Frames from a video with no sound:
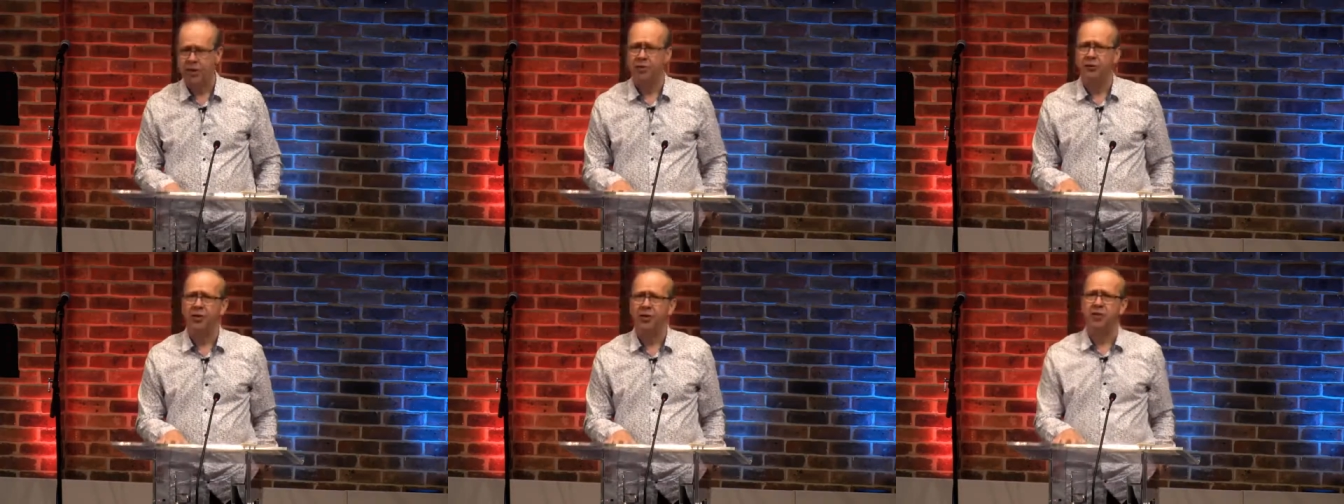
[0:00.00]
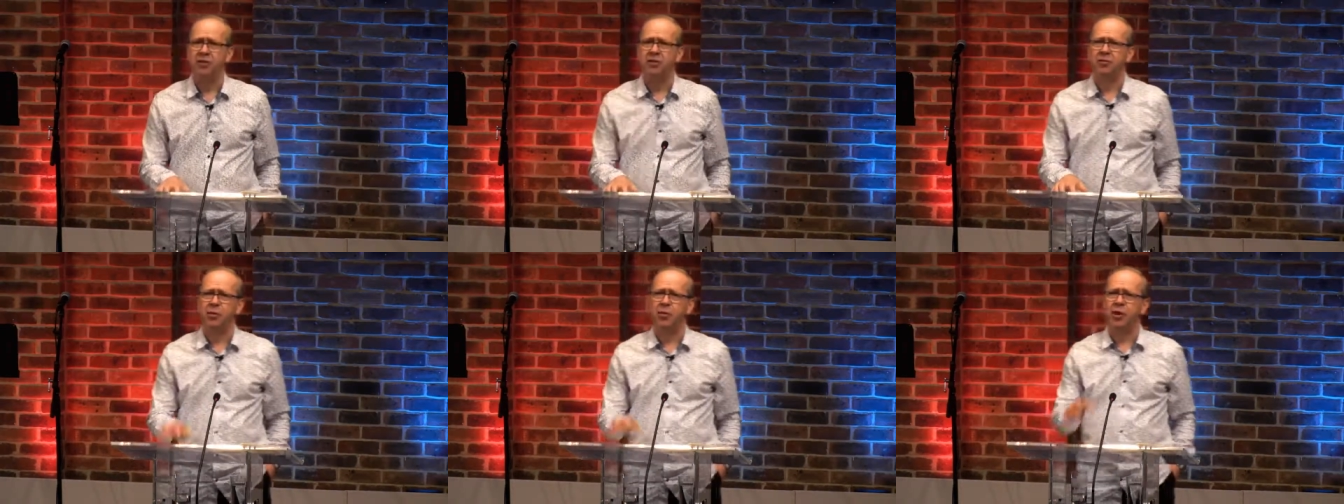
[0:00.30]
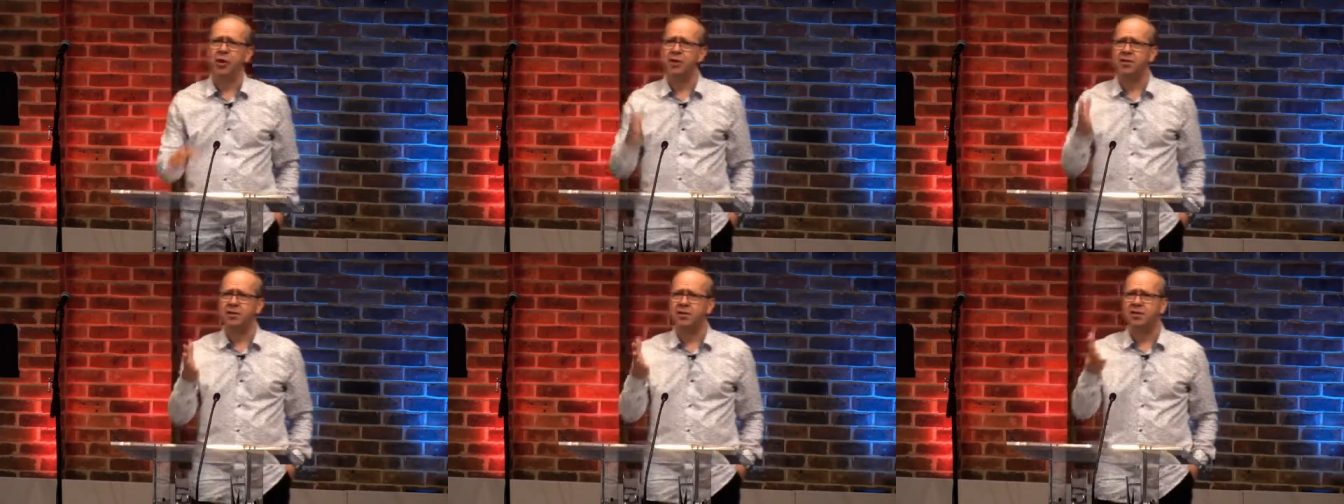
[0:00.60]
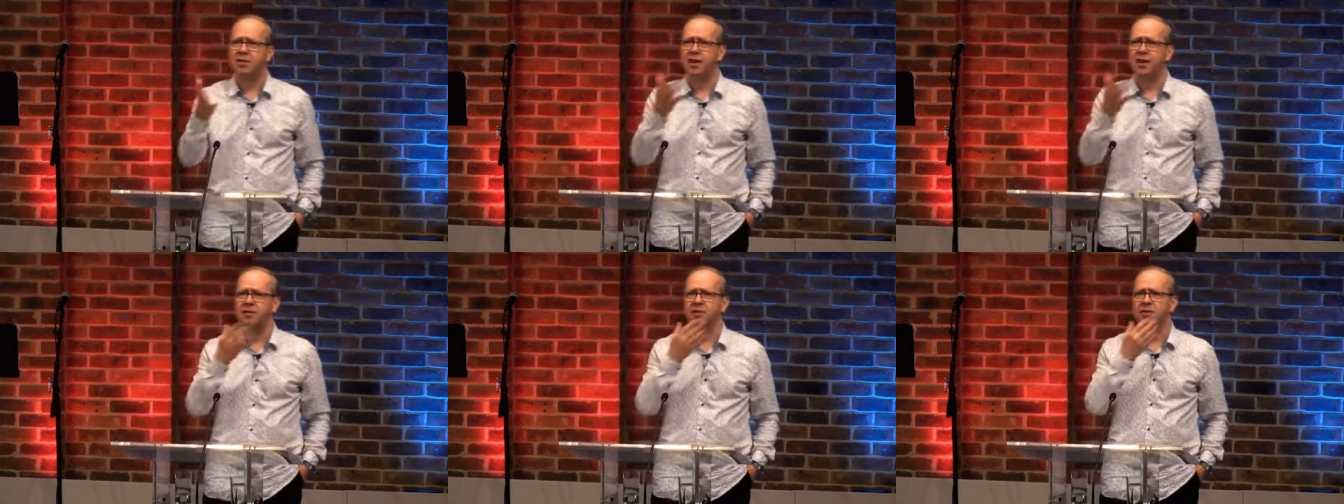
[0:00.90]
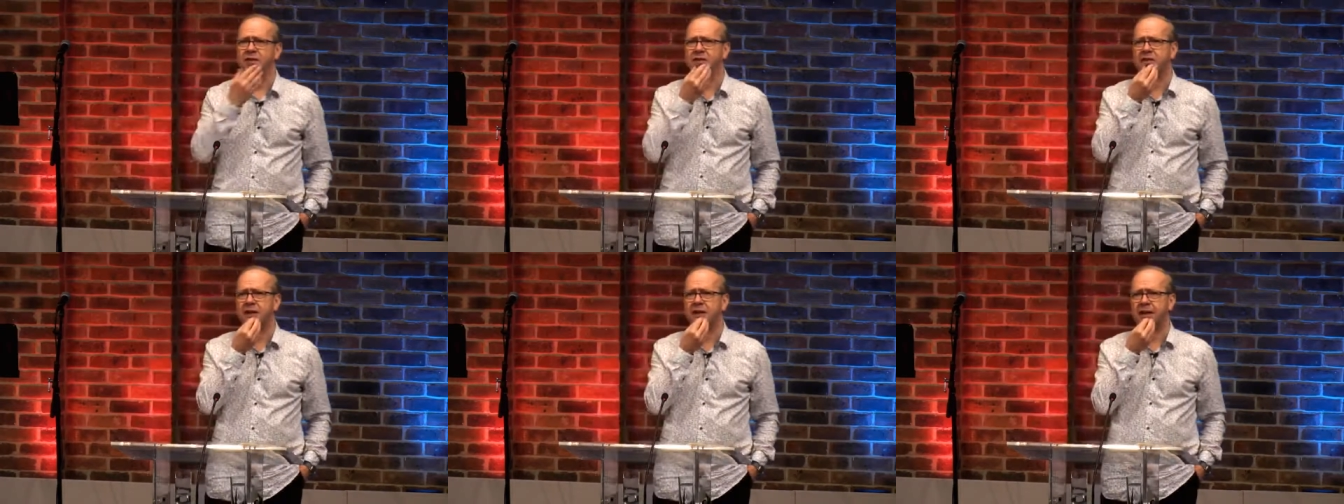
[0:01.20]
So, first of all, let's set
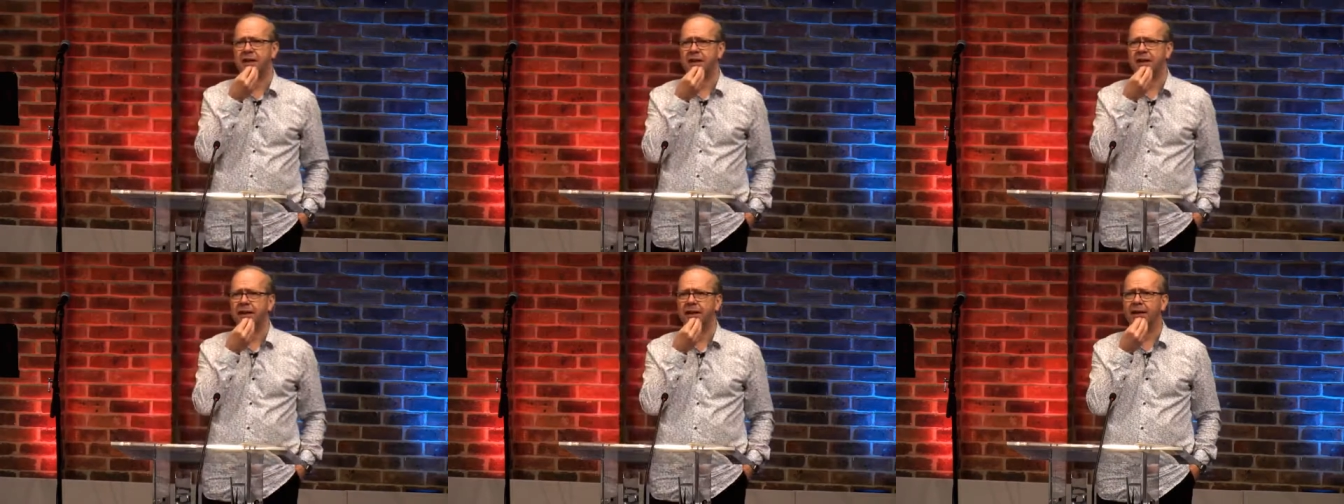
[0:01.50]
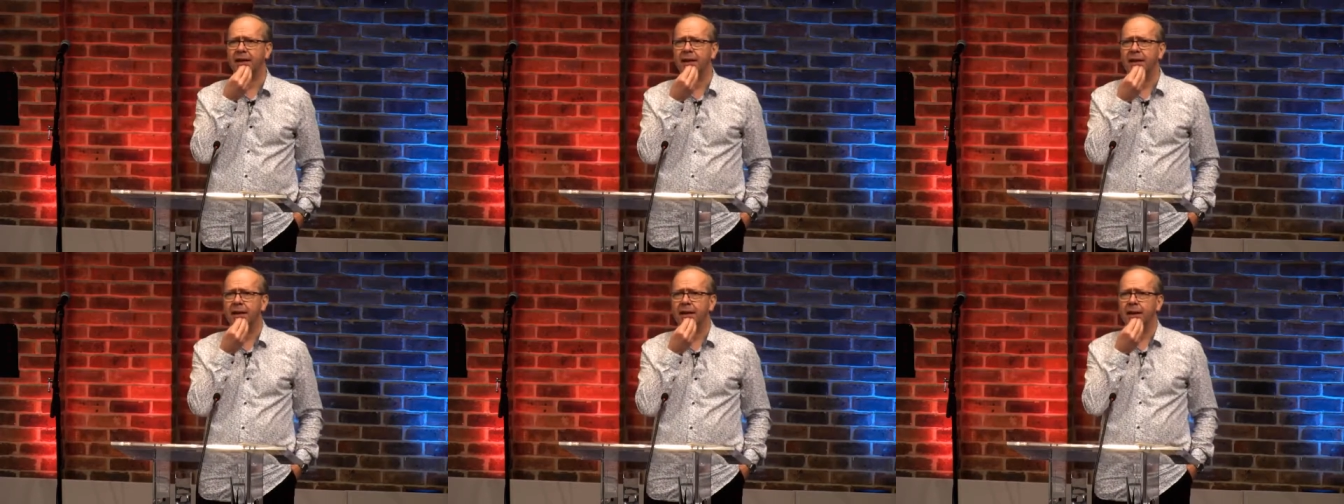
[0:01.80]
the scene.